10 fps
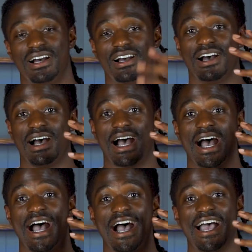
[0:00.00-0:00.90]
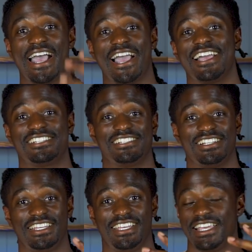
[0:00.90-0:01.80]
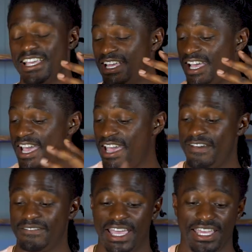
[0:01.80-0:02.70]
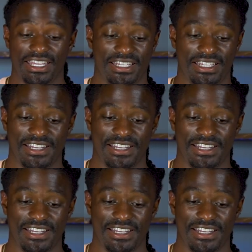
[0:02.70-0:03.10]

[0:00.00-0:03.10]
Uh, I actually have a,